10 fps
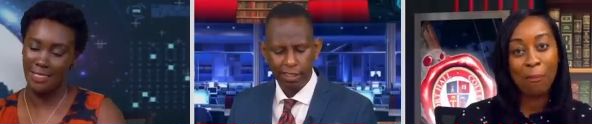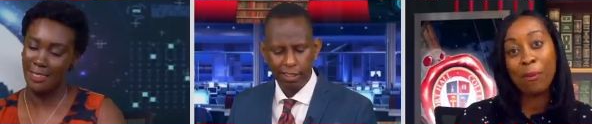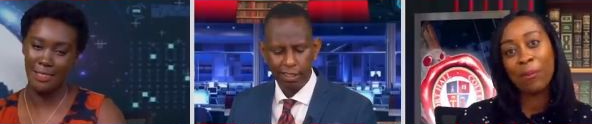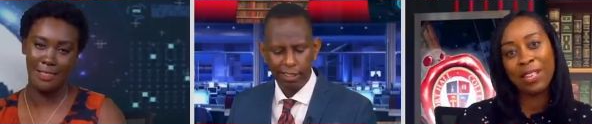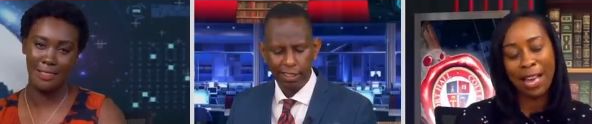
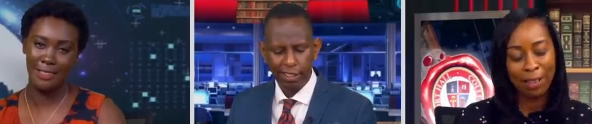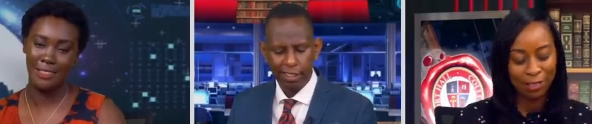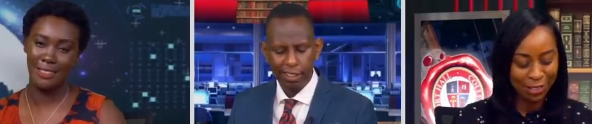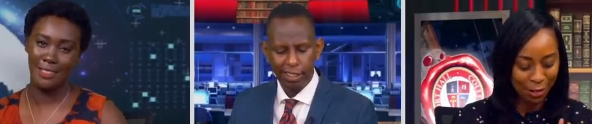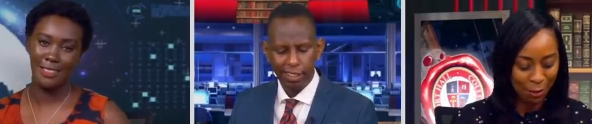Speaker 1: yeah. but yeah.
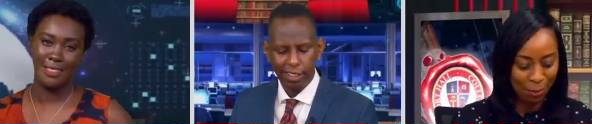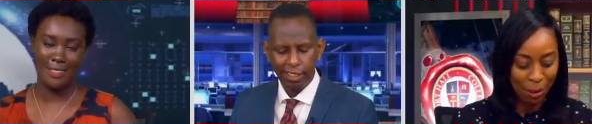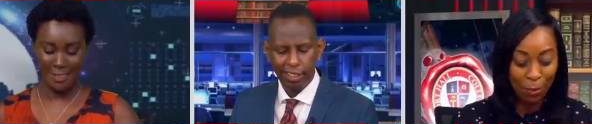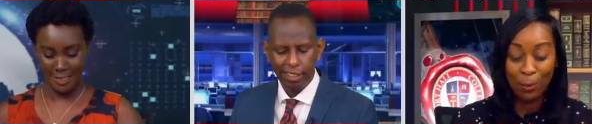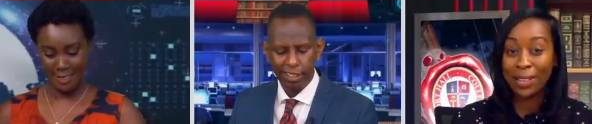So
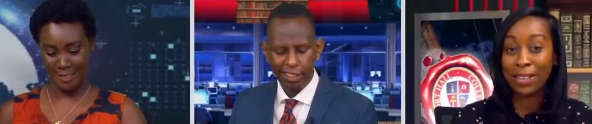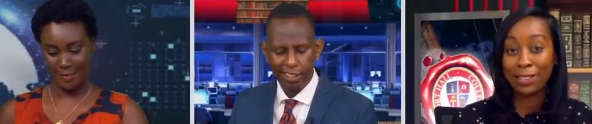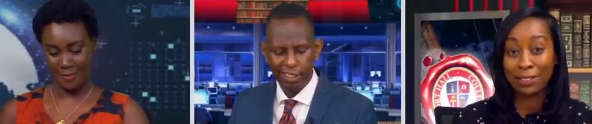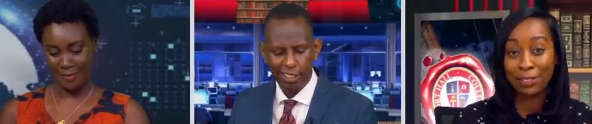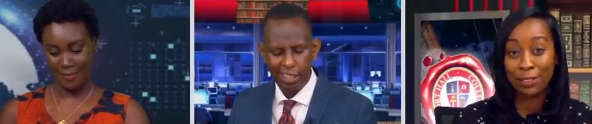maybe we
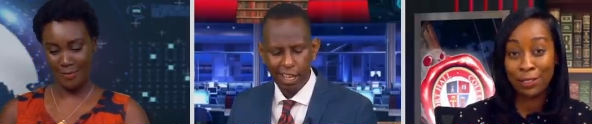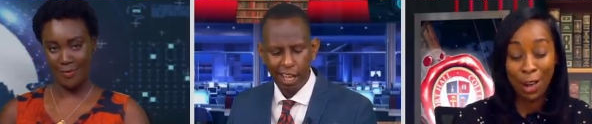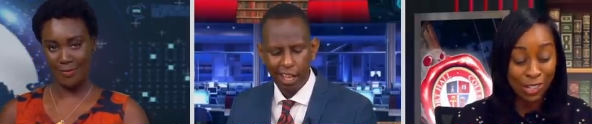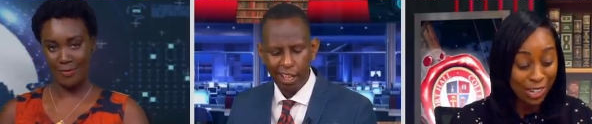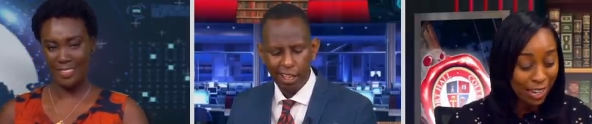can yeah.
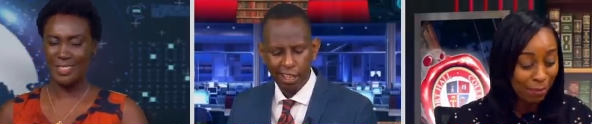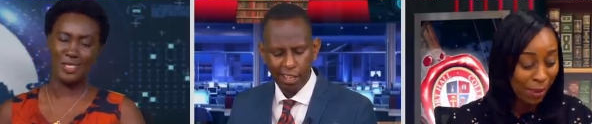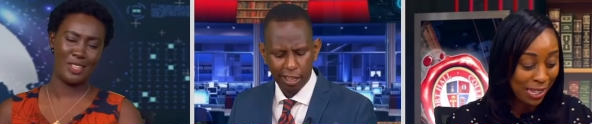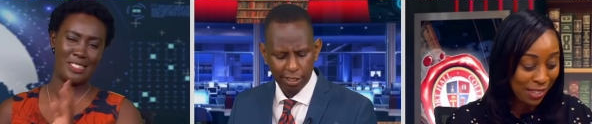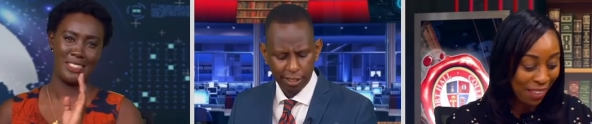toss it
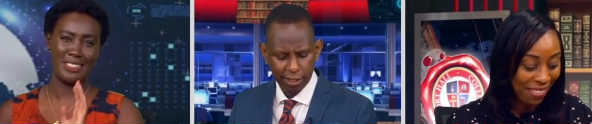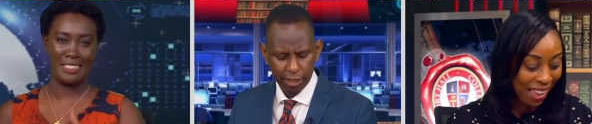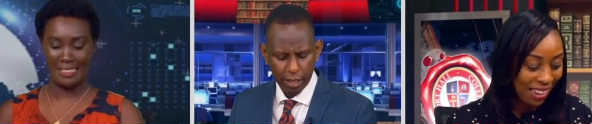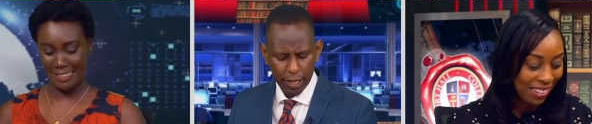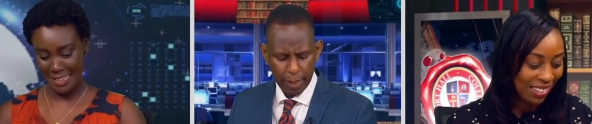based toss on it.
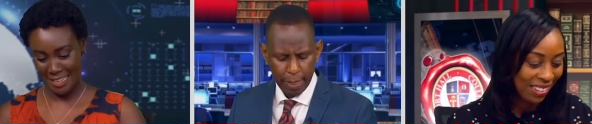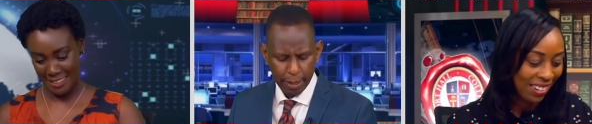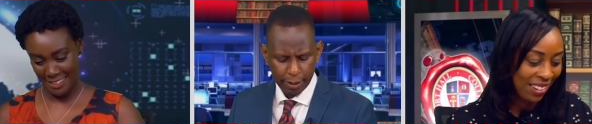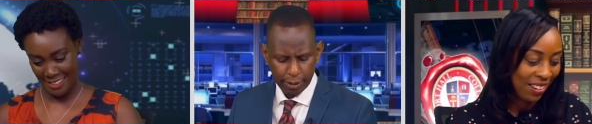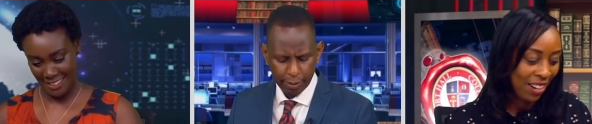that. Yeah.
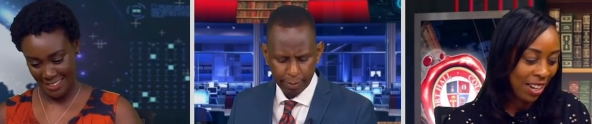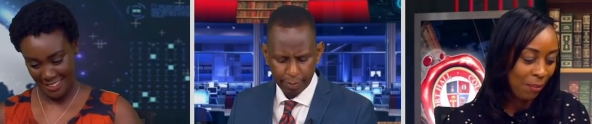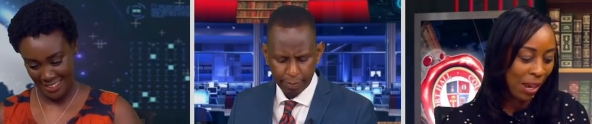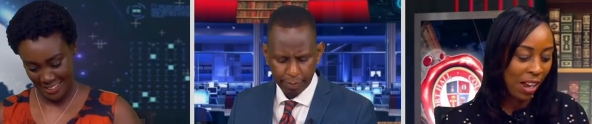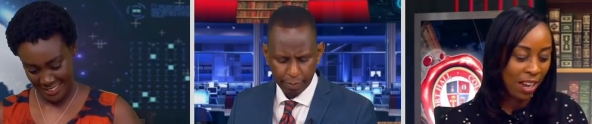Yes.
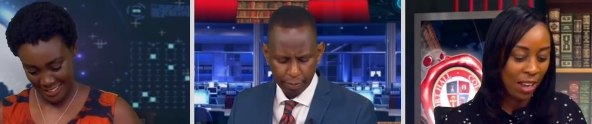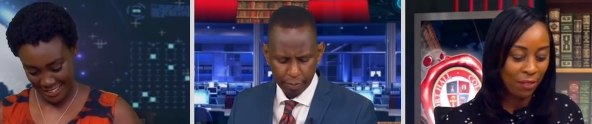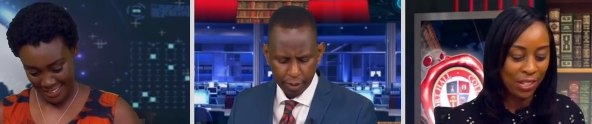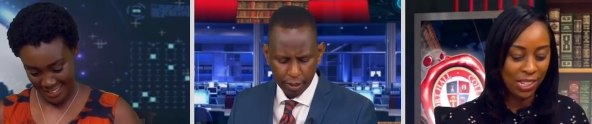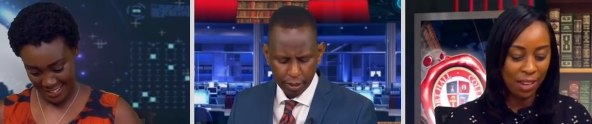And make our
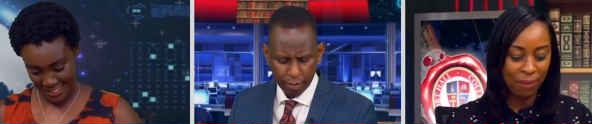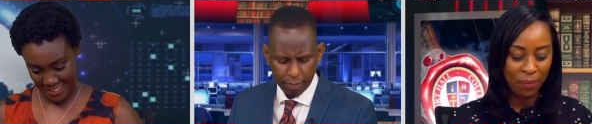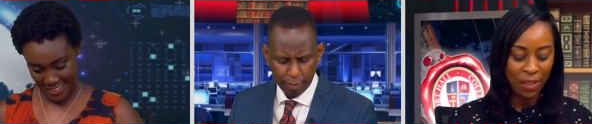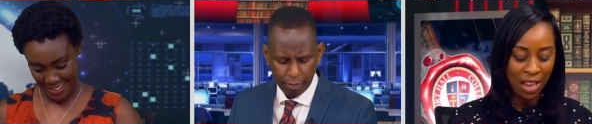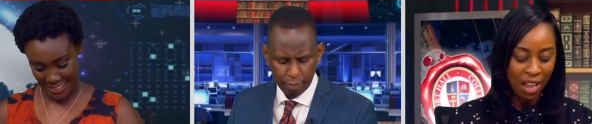life easier.
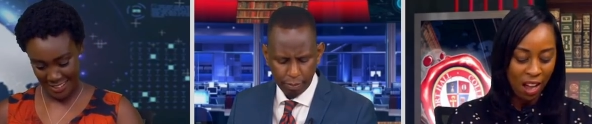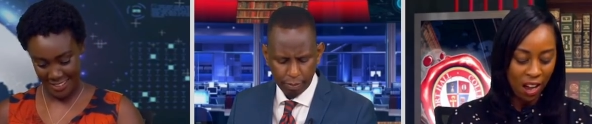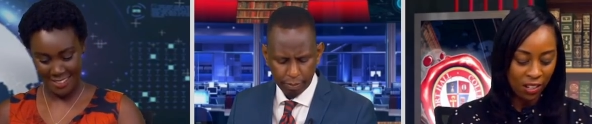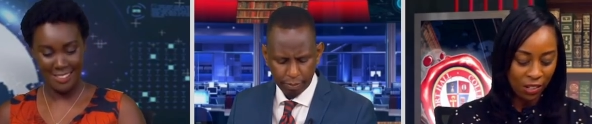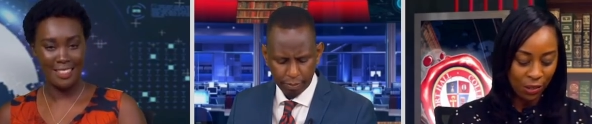
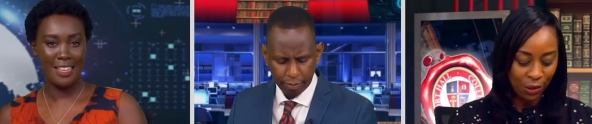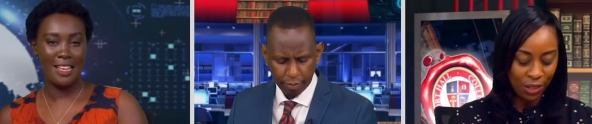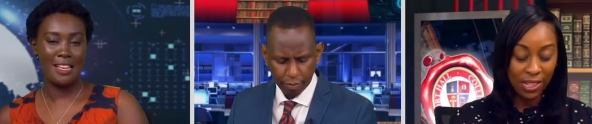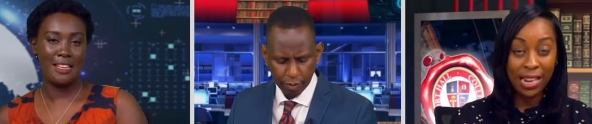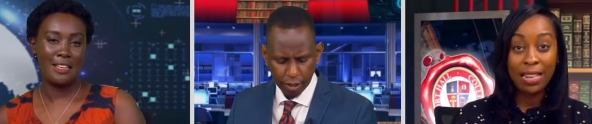On to
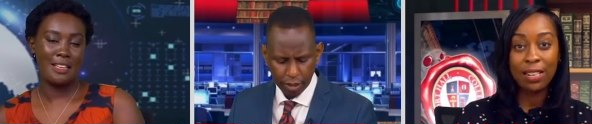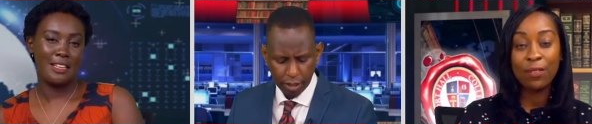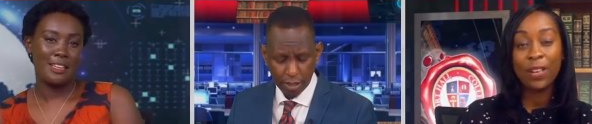the standard the